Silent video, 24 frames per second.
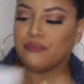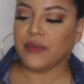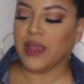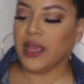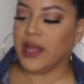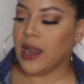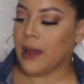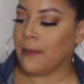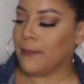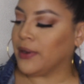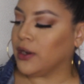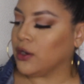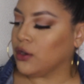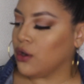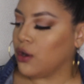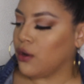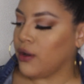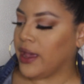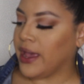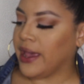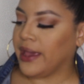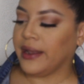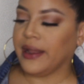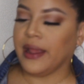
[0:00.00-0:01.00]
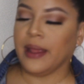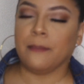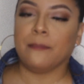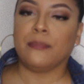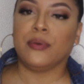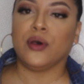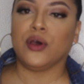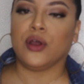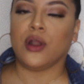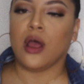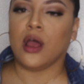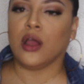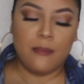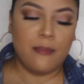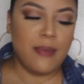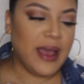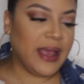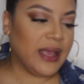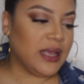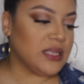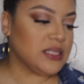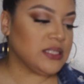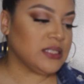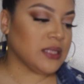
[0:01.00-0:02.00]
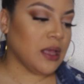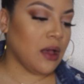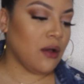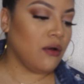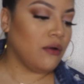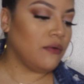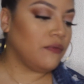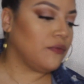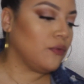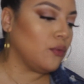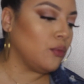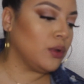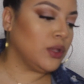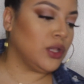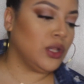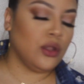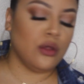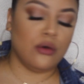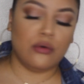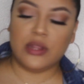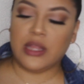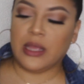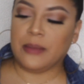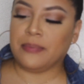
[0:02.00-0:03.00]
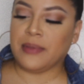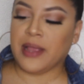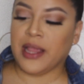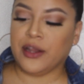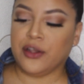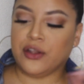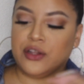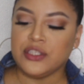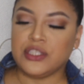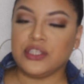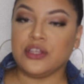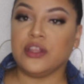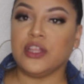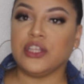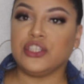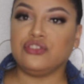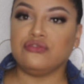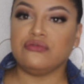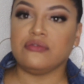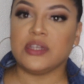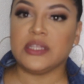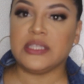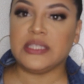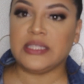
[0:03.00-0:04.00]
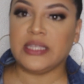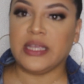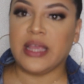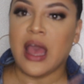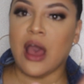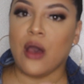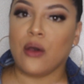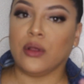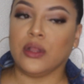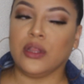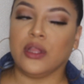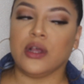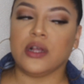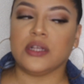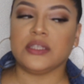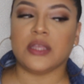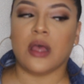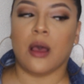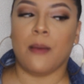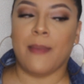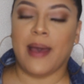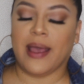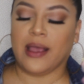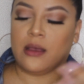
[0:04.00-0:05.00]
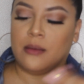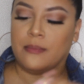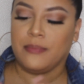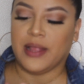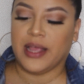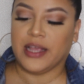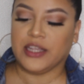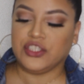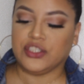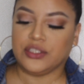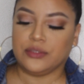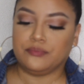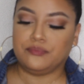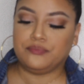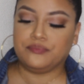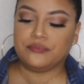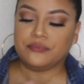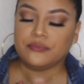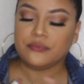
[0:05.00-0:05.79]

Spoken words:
And I'm gonna go ahead and put on by itself with no lip liner so that you can see how it looks on my complexion.